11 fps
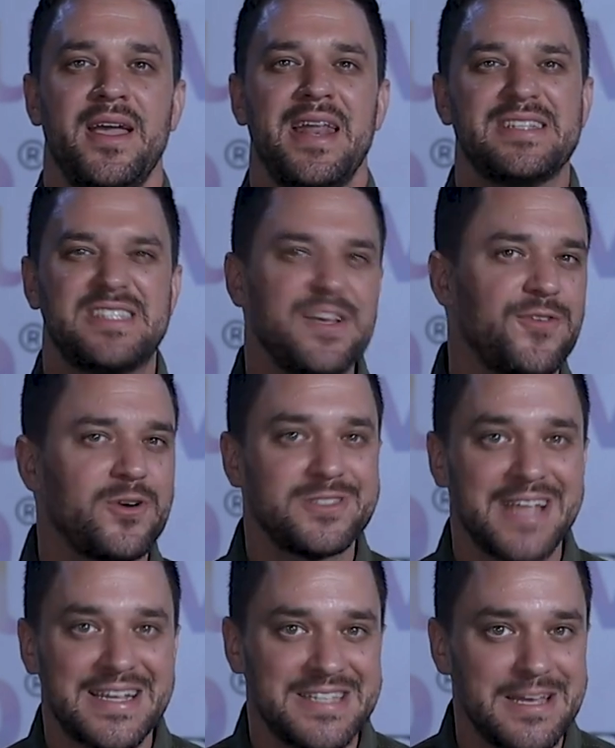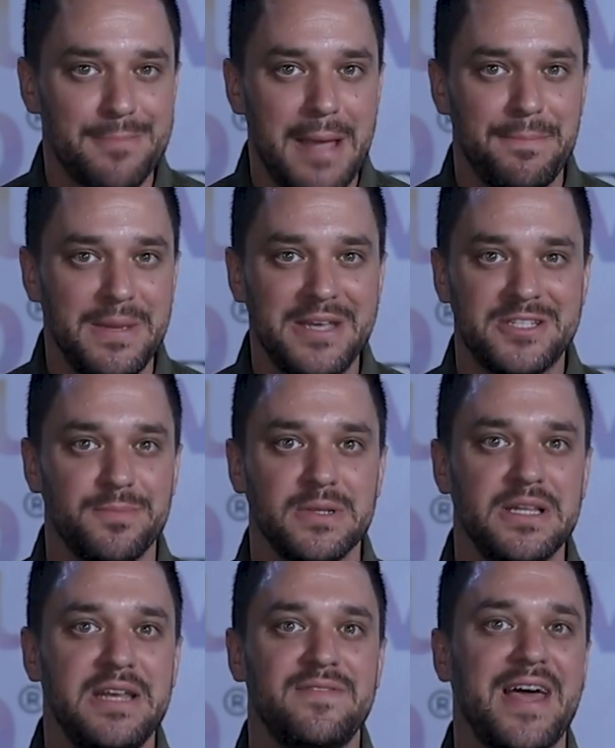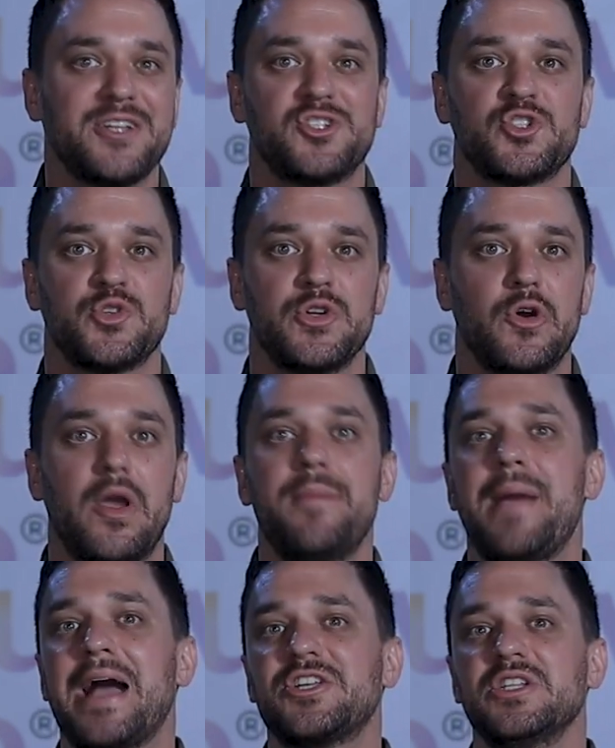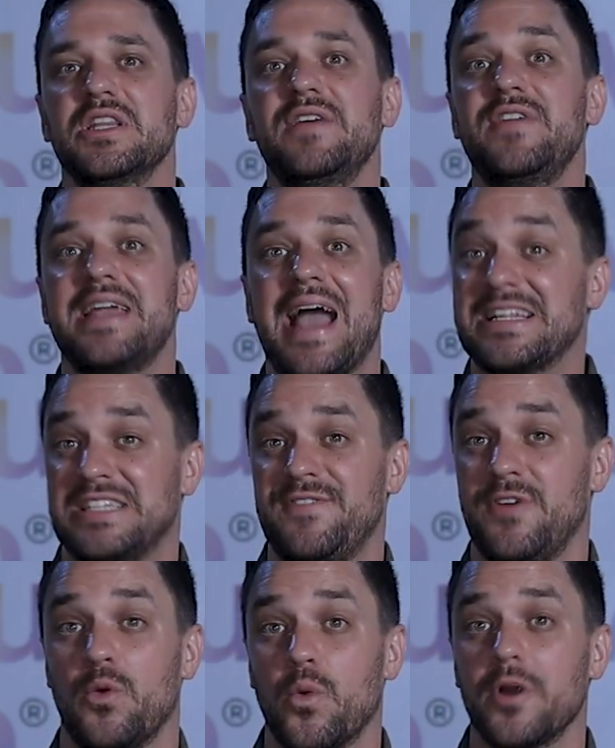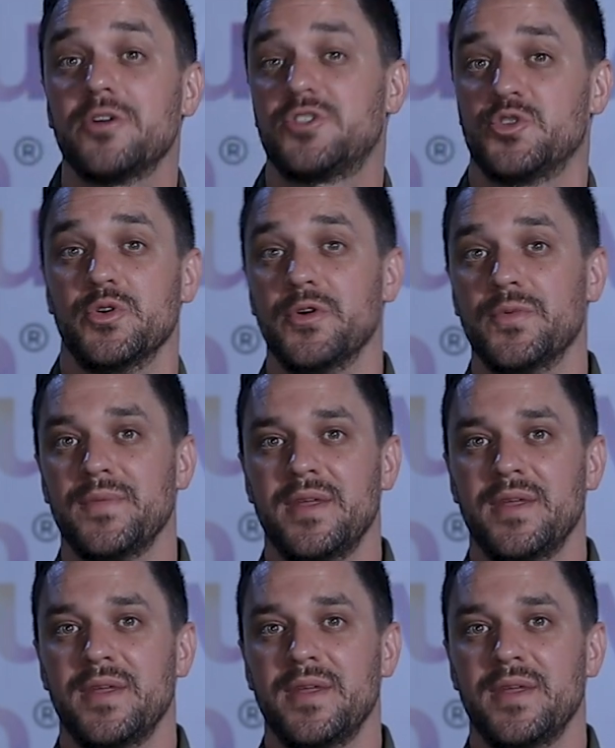And as difficult as it might be to believe that is true, imagine living as if it were true.